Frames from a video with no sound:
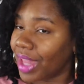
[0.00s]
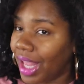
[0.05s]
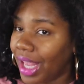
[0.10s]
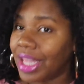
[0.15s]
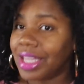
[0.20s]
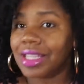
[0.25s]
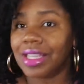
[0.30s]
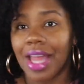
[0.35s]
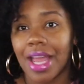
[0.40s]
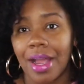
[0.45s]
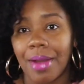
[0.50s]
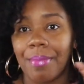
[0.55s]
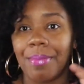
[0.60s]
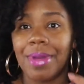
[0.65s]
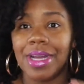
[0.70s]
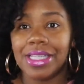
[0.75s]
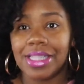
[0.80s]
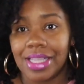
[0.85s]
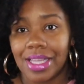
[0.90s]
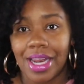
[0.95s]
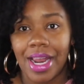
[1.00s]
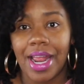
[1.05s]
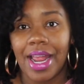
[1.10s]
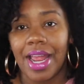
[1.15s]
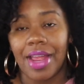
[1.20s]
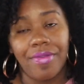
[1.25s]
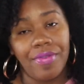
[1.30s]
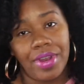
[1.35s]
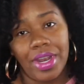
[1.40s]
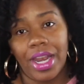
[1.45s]
it's like a must that I
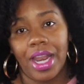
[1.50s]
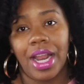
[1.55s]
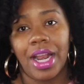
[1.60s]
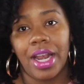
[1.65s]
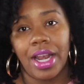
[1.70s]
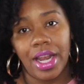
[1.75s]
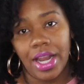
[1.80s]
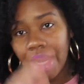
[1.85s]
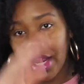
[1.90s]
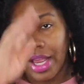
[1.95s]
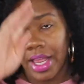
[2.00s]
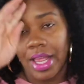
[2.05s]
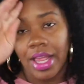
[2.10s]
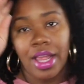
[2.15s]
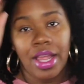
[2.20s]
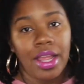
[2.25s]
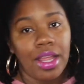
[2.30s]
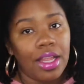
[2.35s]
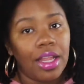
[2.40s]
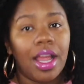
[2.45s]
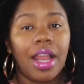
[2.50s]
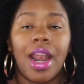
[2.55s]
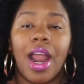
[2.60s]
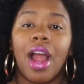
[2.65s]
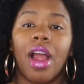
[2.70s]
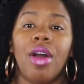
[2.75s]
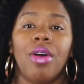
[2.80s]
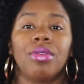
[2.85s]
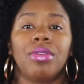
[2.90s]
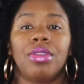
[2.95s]
have. It ain't. And
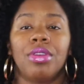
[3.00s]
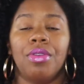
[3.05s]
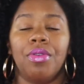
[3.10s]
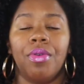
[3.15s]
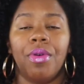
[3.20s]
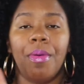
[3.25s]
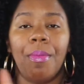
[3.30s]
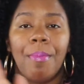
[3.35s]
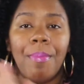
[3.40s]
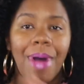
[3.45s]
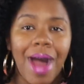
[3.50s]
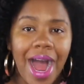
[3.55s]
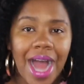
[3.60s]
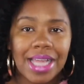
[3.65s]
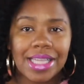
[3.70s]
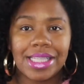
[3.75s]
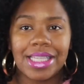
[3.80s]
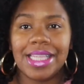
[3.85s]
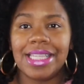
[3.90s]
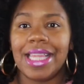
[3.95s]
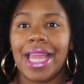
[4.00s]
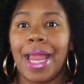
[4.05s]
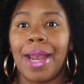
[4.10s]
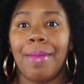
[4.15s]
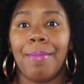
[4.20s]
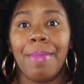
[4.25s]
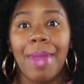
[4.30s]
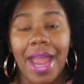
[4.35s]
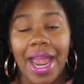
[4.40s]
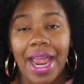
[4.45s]
I go through boxes
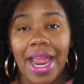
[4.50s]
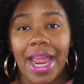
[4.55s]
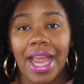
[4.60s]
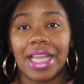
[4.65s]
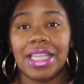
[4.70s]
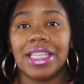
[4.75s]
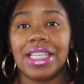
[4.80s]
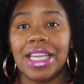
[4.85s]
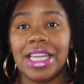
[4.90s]
and bags,